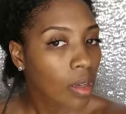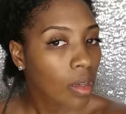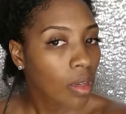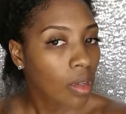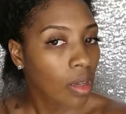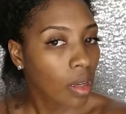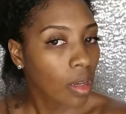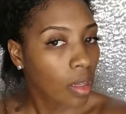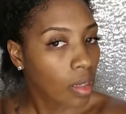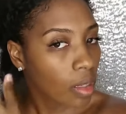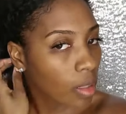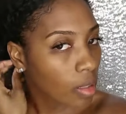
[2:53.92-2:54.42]

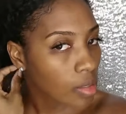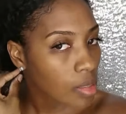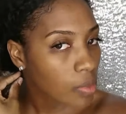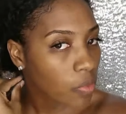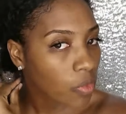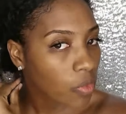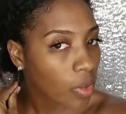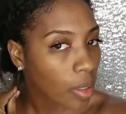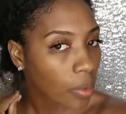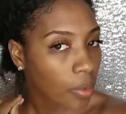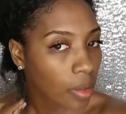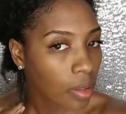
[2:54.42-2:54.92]
And it has
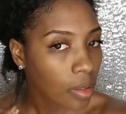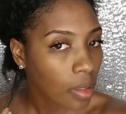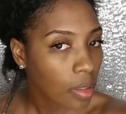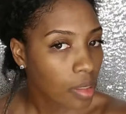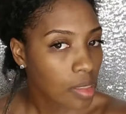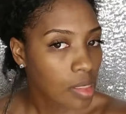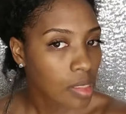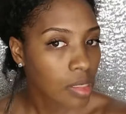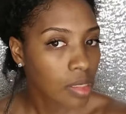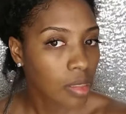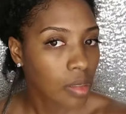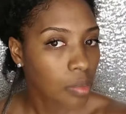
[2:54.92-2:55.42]
very
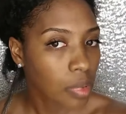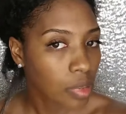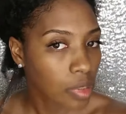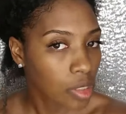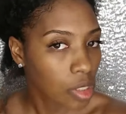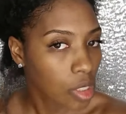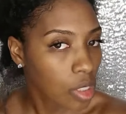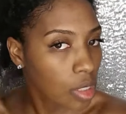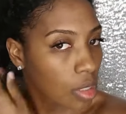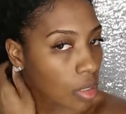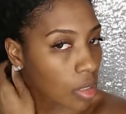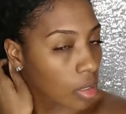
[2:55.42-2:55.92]
nice
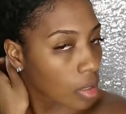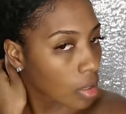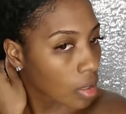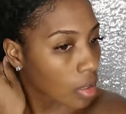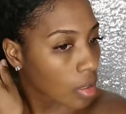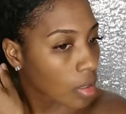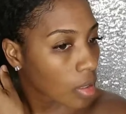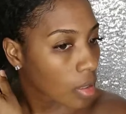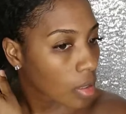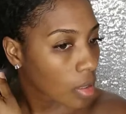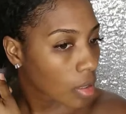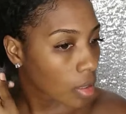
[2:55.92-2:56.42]
slippage.
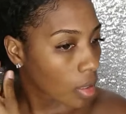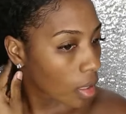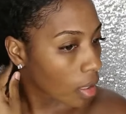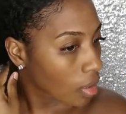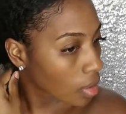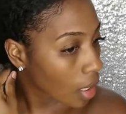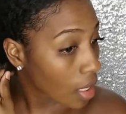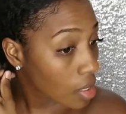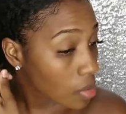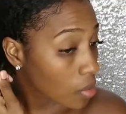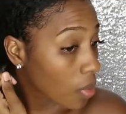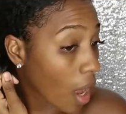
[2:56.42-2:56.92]

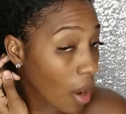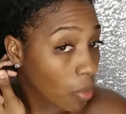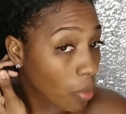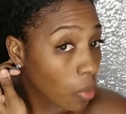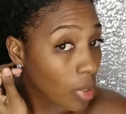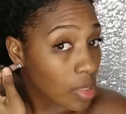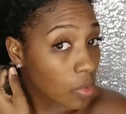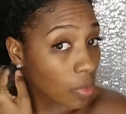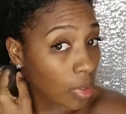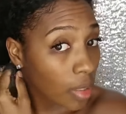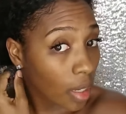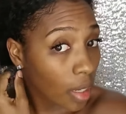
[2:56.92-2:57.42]
I
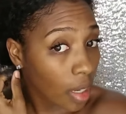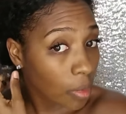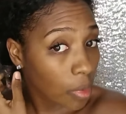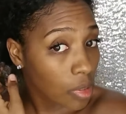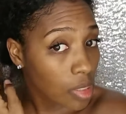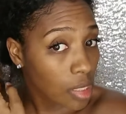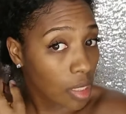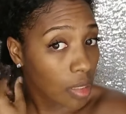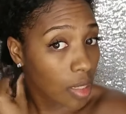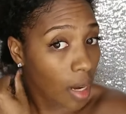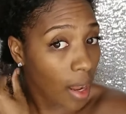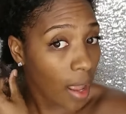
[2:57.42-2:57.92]
wasn't really able to
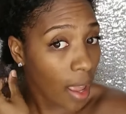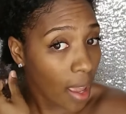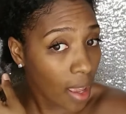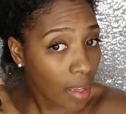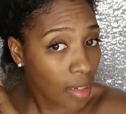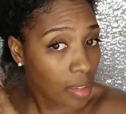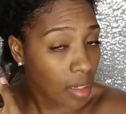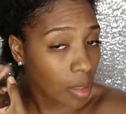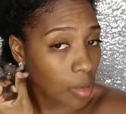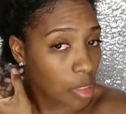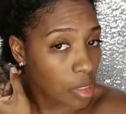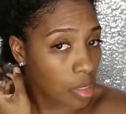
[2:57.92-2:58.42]
tell that I had
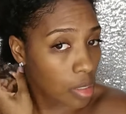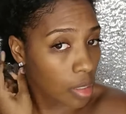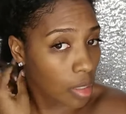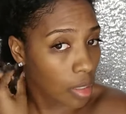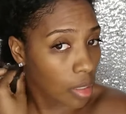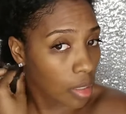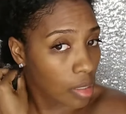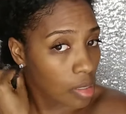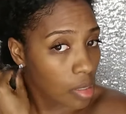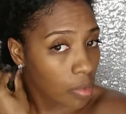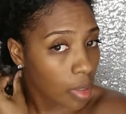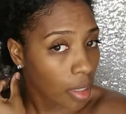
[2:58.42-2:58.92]
damage to that
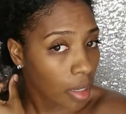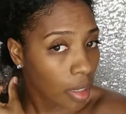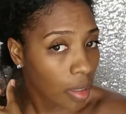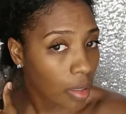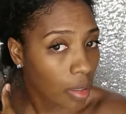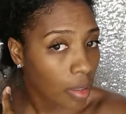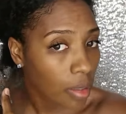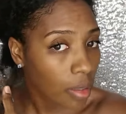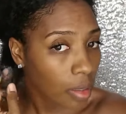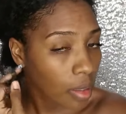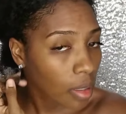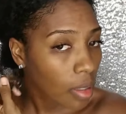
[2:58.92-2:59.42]
ends of my
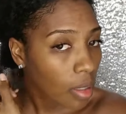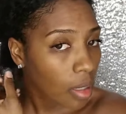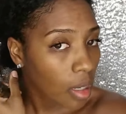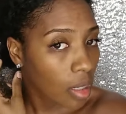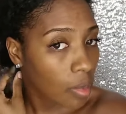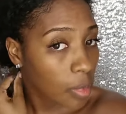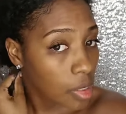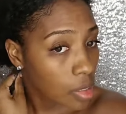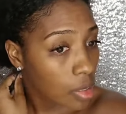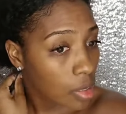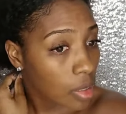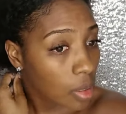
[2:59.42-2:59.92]
hair
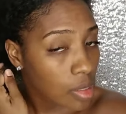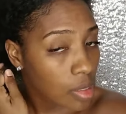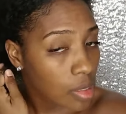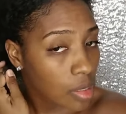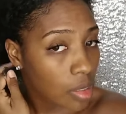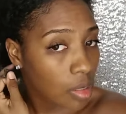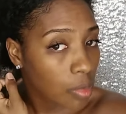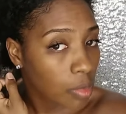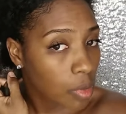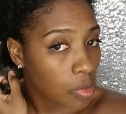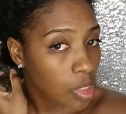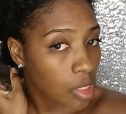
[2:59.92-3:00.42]
until I went to
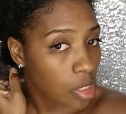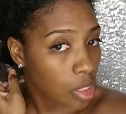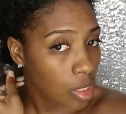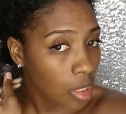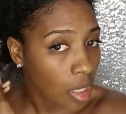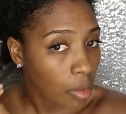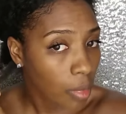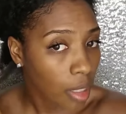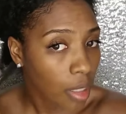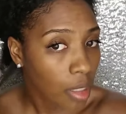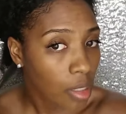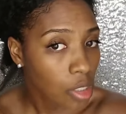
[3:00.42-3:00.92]
the beautician and got
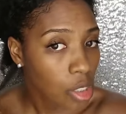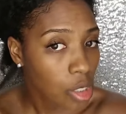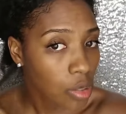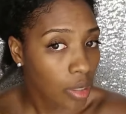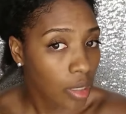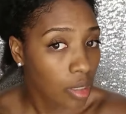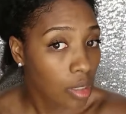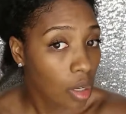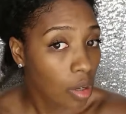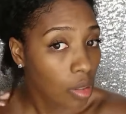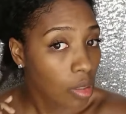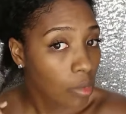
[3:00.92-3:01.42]
my hair
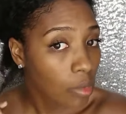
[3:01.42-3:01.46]
straightened, only